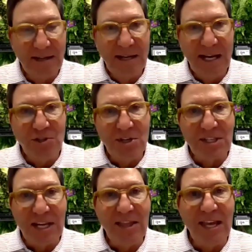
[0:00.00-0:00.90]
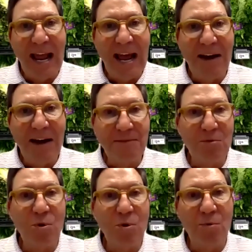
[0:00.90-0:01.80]
And she said that
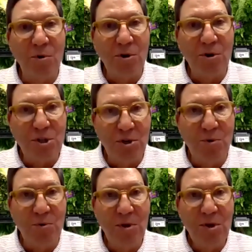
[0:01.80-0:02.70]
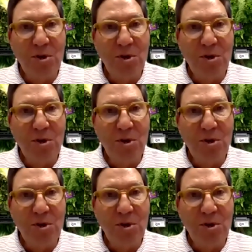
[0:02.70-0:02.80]
after World War II,